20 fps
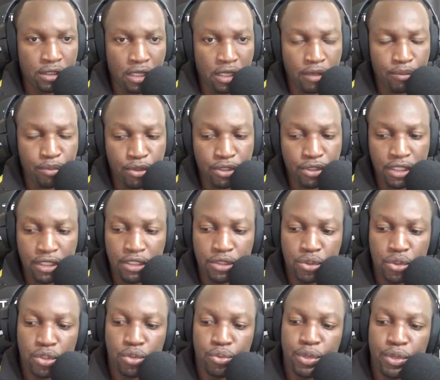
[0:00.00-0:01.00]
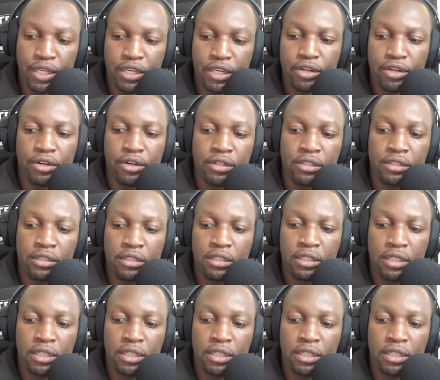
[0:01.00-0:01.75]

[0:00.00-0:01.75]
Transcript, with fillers: uh, pertaining to the Reggae Girls.